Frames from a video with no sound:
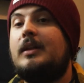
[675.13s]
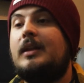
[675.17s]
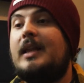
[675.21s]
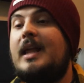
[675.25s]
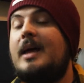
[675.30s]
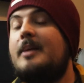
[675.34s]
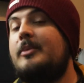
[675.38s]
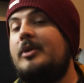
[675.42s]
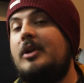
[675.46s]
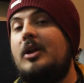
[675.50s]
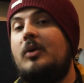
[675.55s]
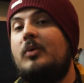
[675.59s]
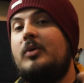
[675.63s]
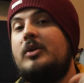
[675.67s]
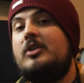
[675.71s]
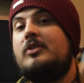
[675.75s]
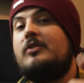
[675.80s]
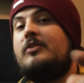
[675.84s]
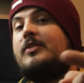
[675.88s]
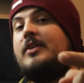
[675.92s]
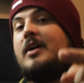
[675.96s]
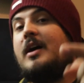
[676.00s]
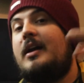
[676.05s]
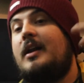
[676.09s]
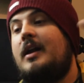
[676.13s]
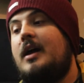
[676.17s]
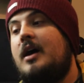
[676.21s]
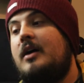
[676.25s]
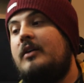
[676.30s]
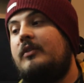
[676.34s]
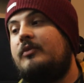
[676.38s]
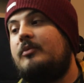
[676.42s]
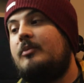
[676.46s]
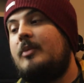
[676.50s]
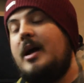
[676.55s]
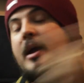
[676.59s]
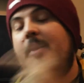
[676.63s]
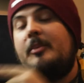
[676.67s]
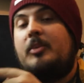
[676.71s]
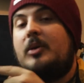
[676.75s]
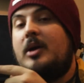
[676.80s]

Let me know what you thought of my